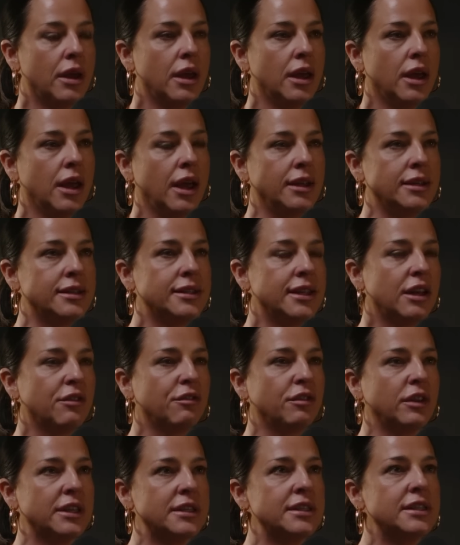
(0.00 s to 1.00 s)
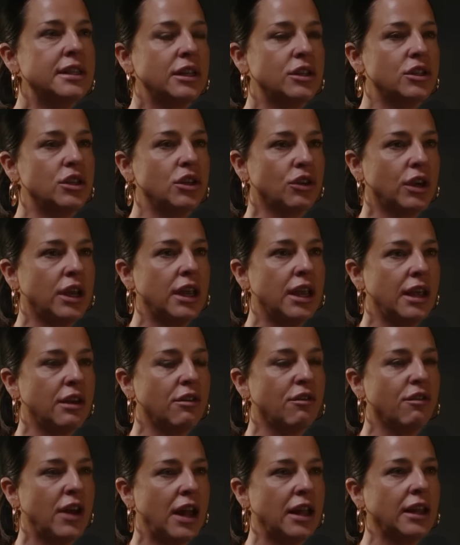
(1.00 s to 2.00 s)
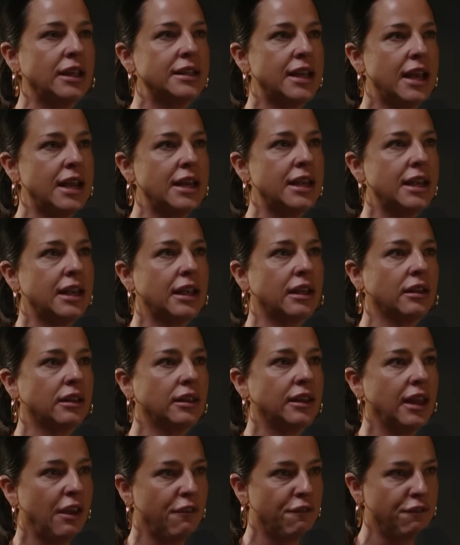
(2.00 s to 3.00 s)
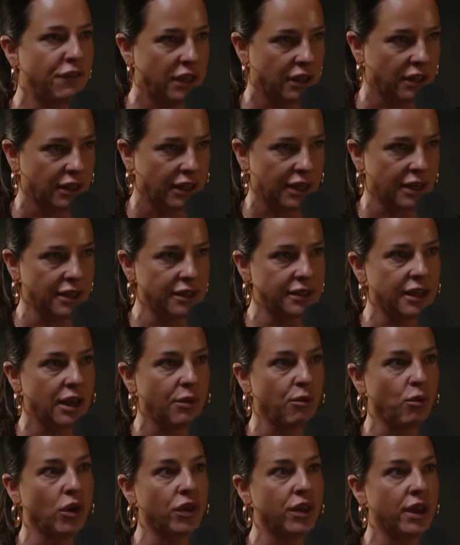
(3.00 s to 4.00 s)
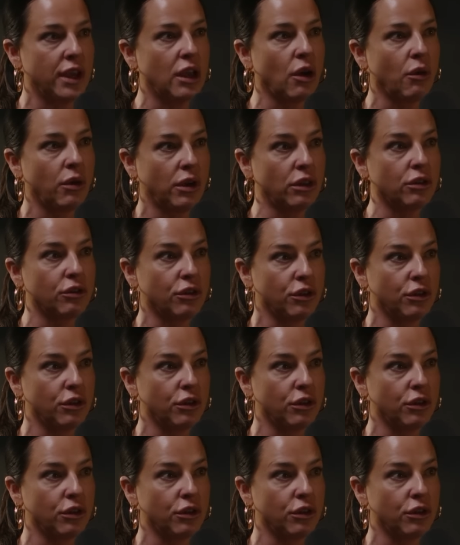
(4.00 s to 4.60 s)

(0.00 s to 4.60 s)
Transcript: And instead of listening to your kid and validating their feelings and what they're going through.